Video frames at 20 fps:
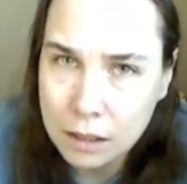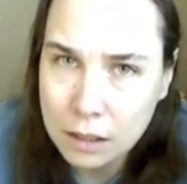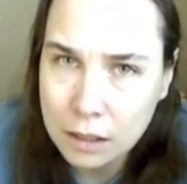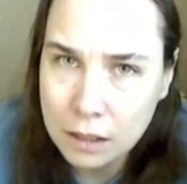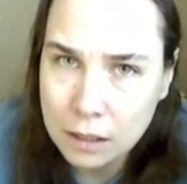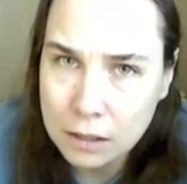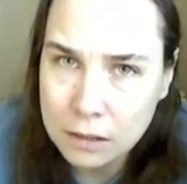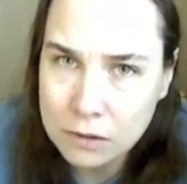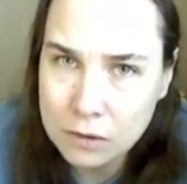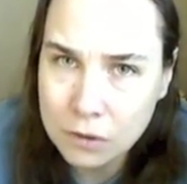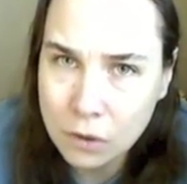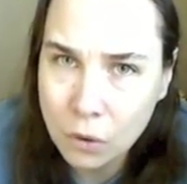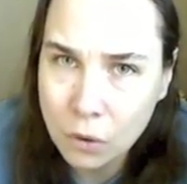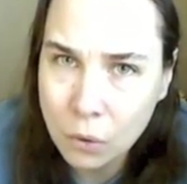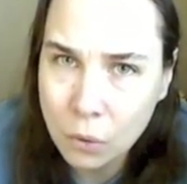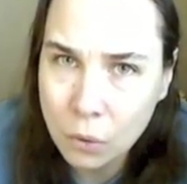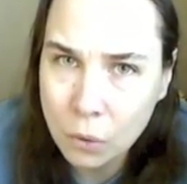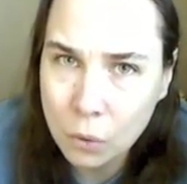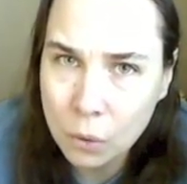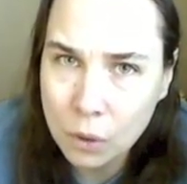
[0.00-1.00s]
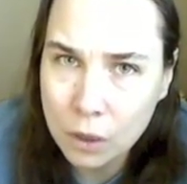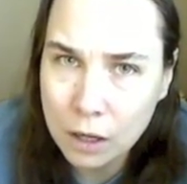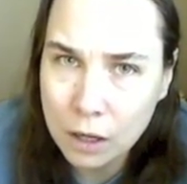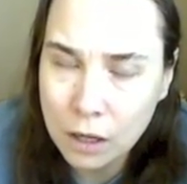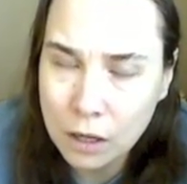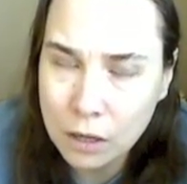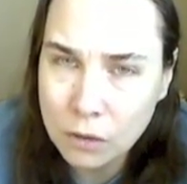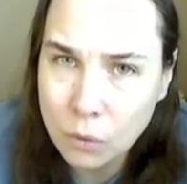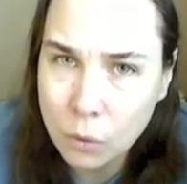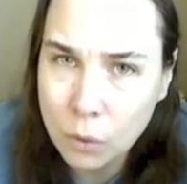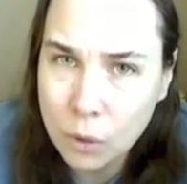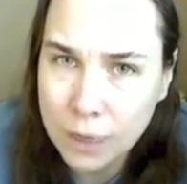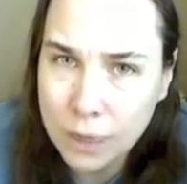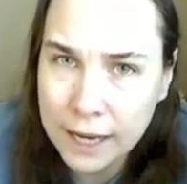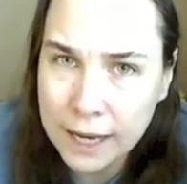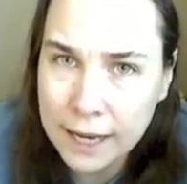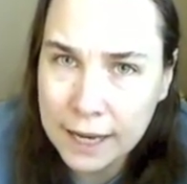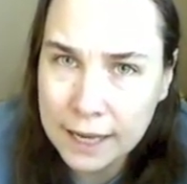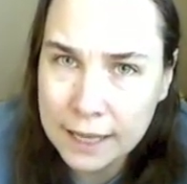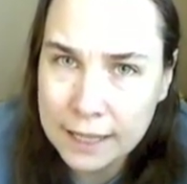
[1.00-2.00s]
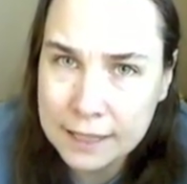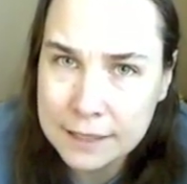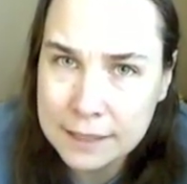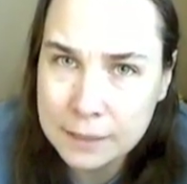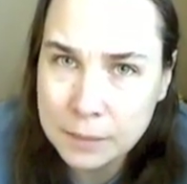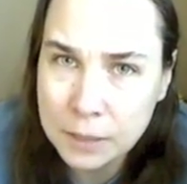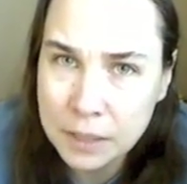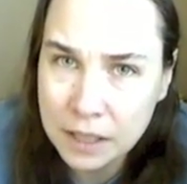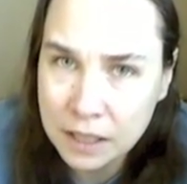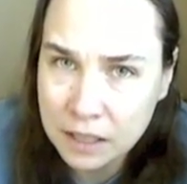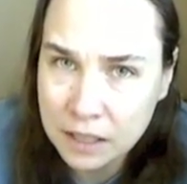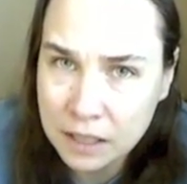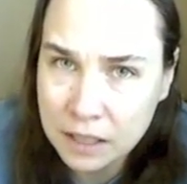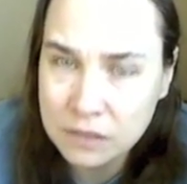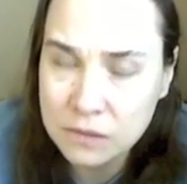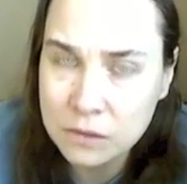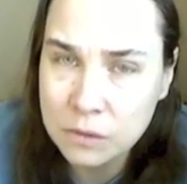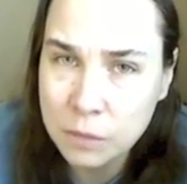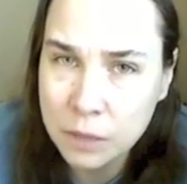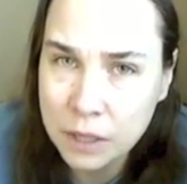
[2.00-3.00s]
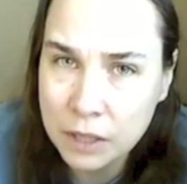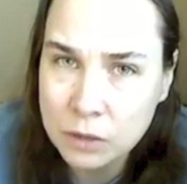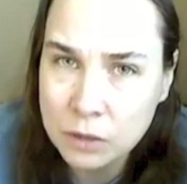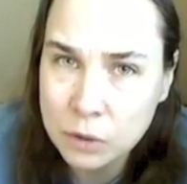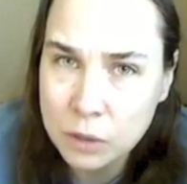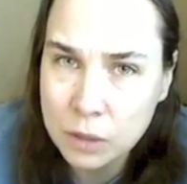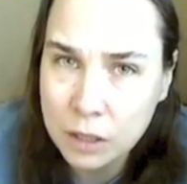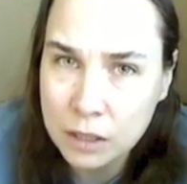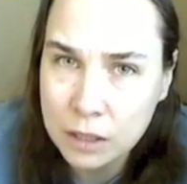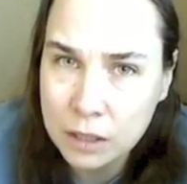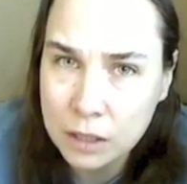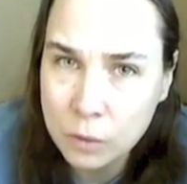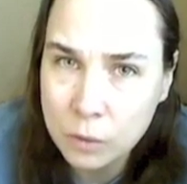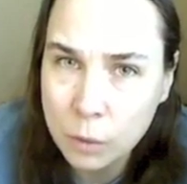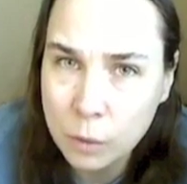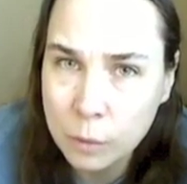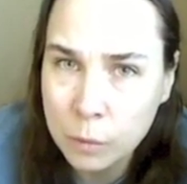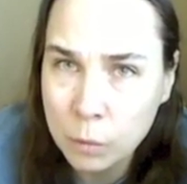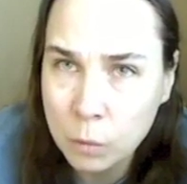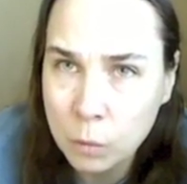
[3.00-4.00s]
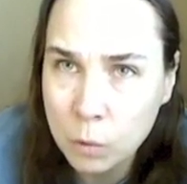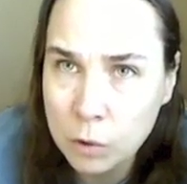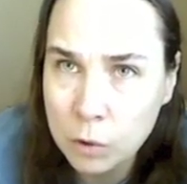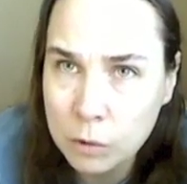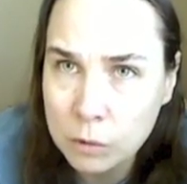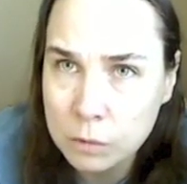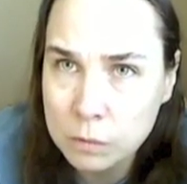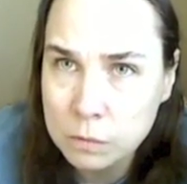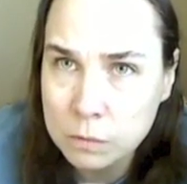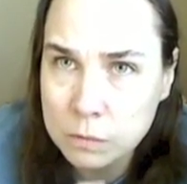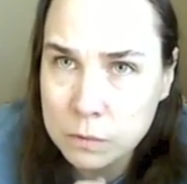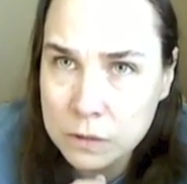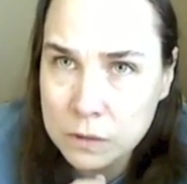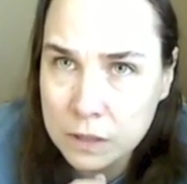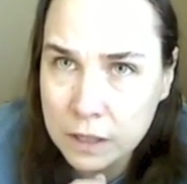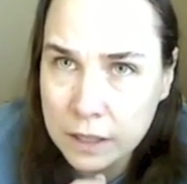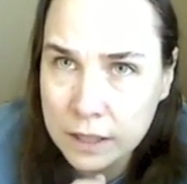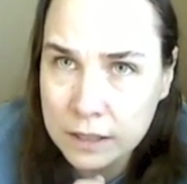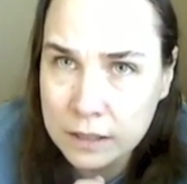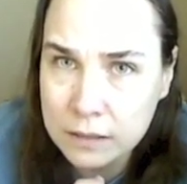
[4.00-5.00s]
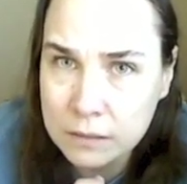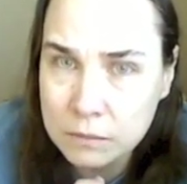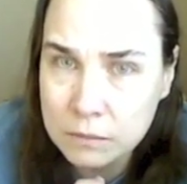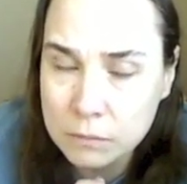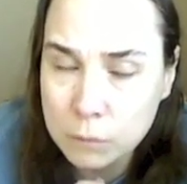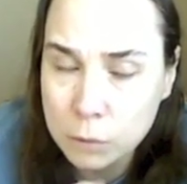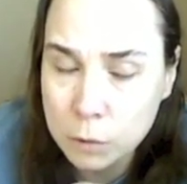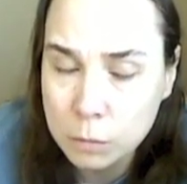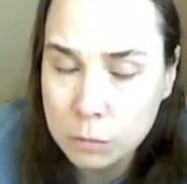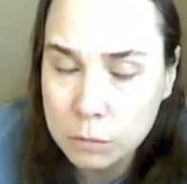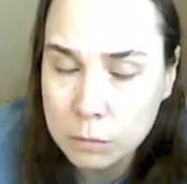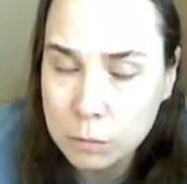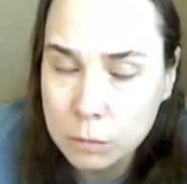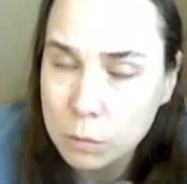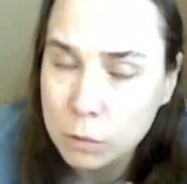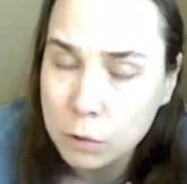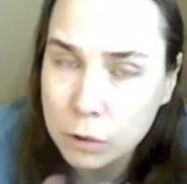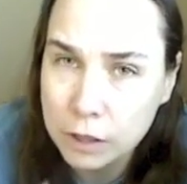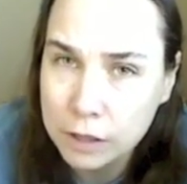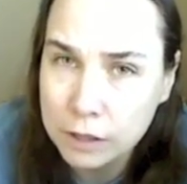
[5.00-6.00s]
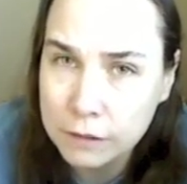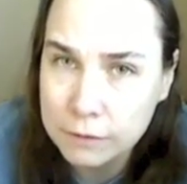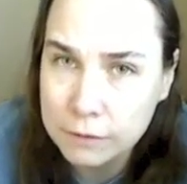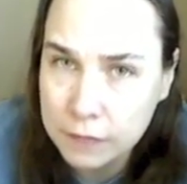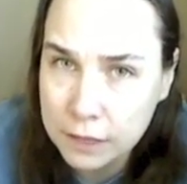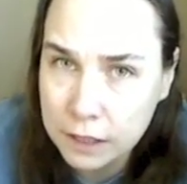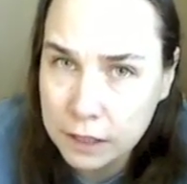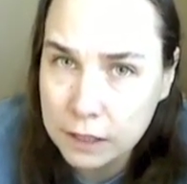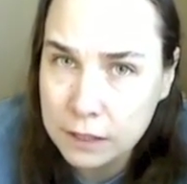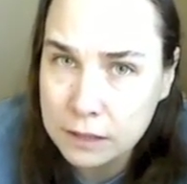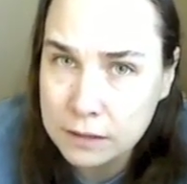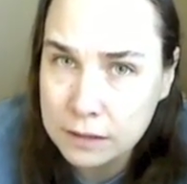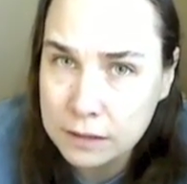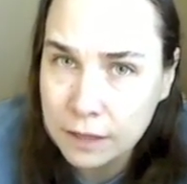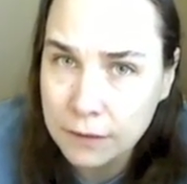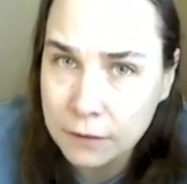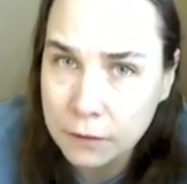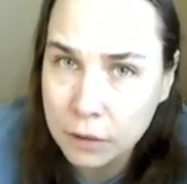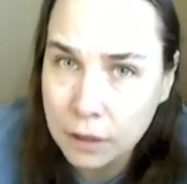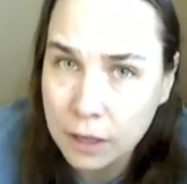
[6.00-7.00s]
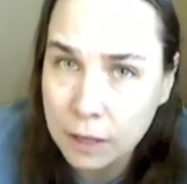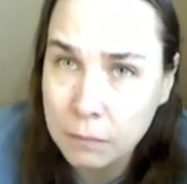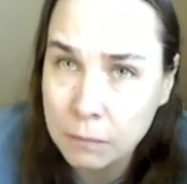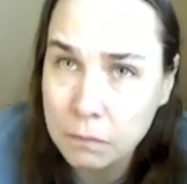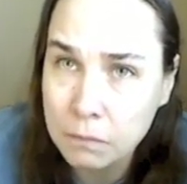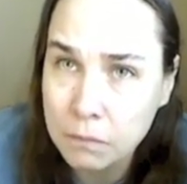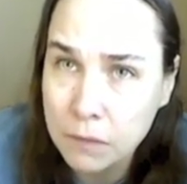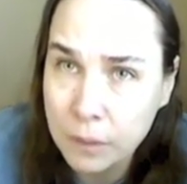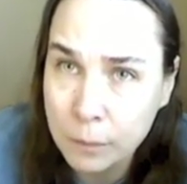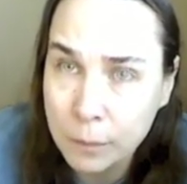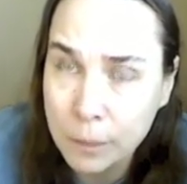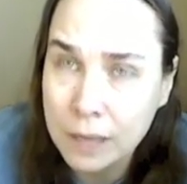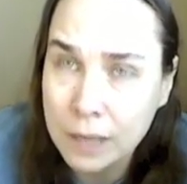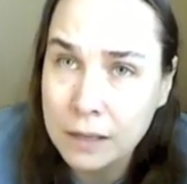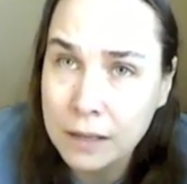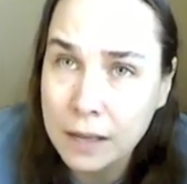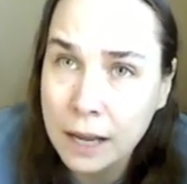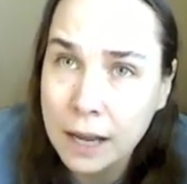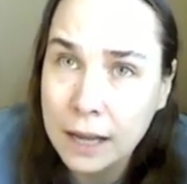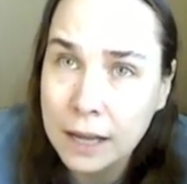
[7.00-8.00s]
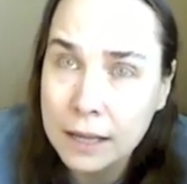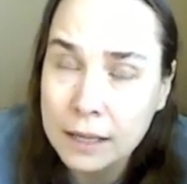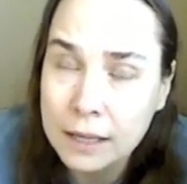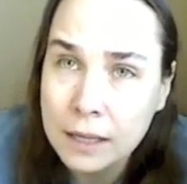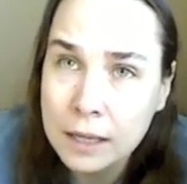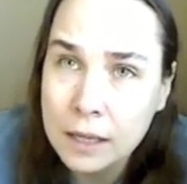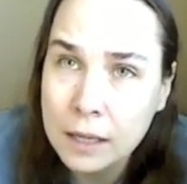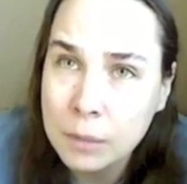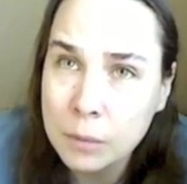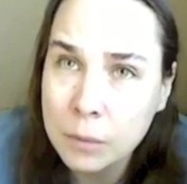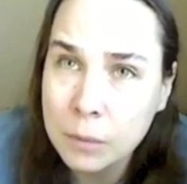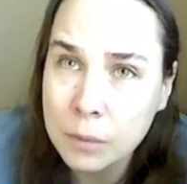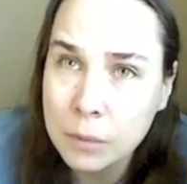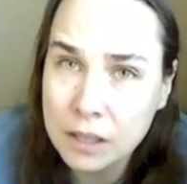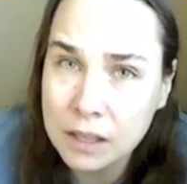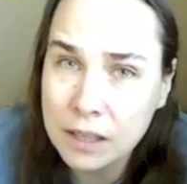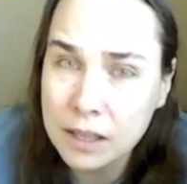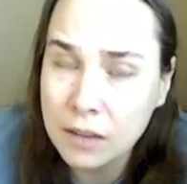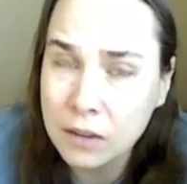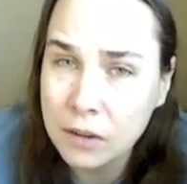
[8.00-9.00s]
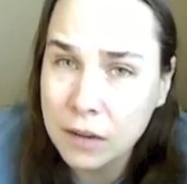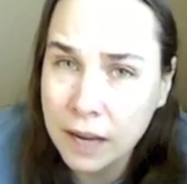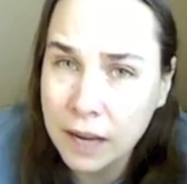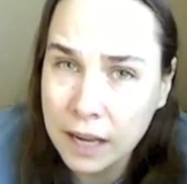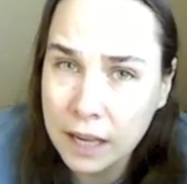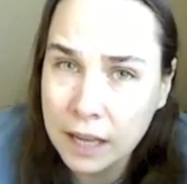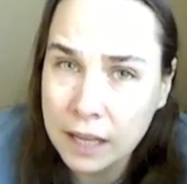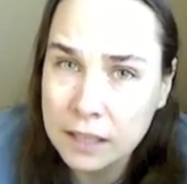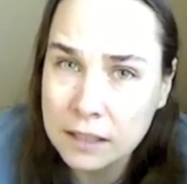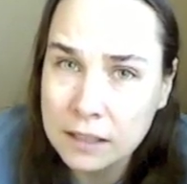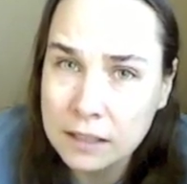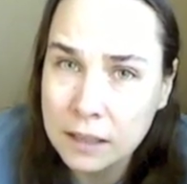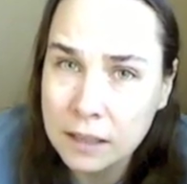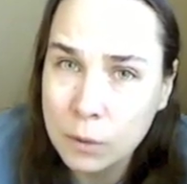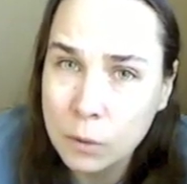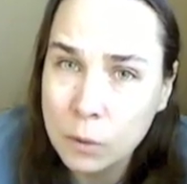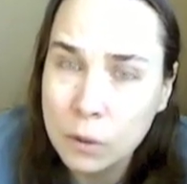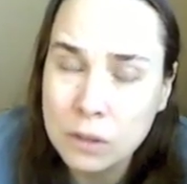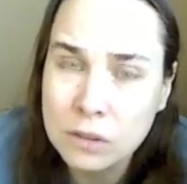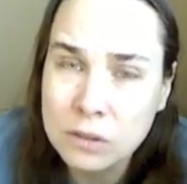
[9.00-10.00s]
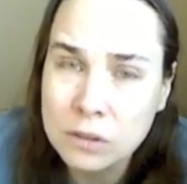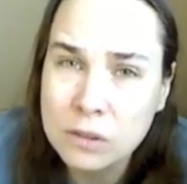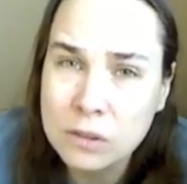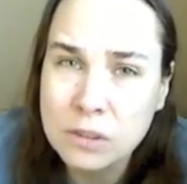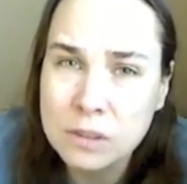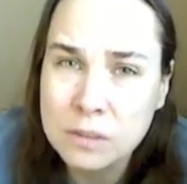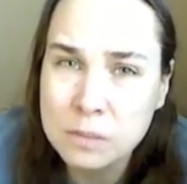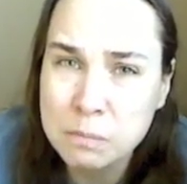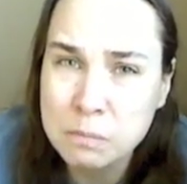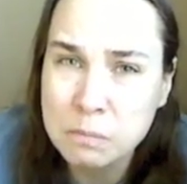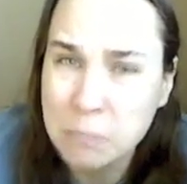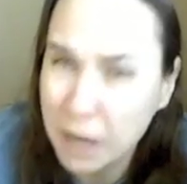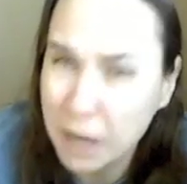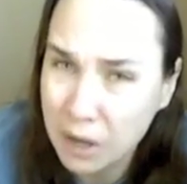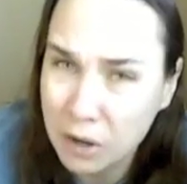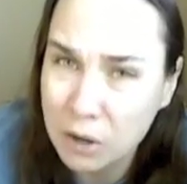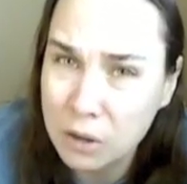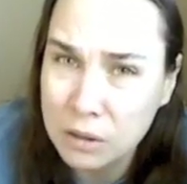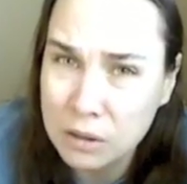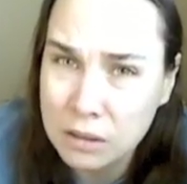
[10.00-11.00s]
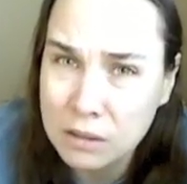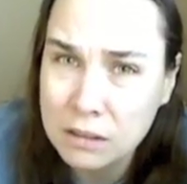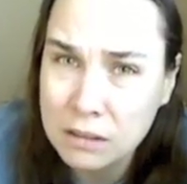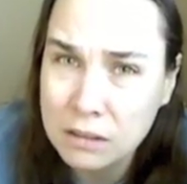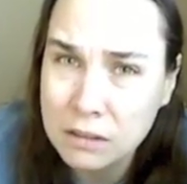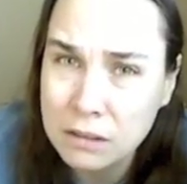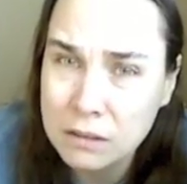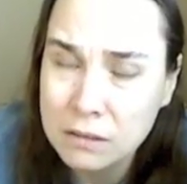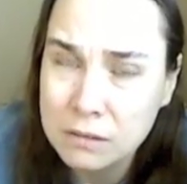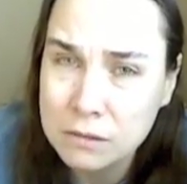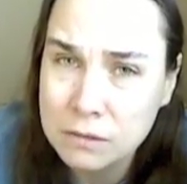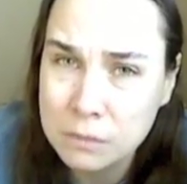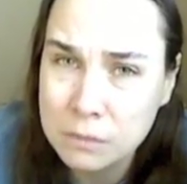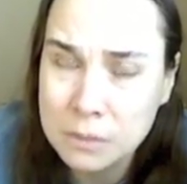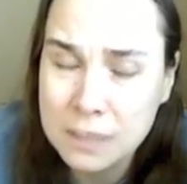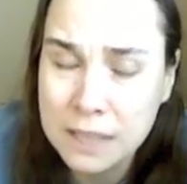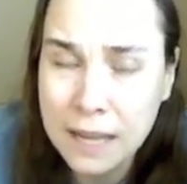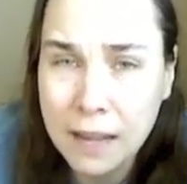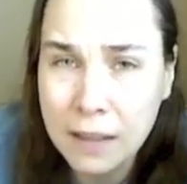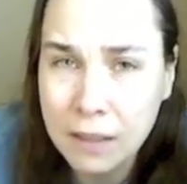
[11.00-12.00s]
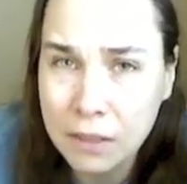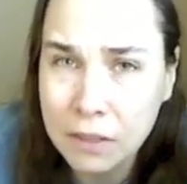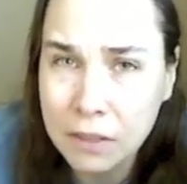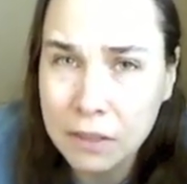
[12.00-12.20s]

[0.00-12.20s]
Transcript: So, on the one hand, because of the patriarchy, women were more inconvenienced after the men died. But on the other hand, they were also spared from death.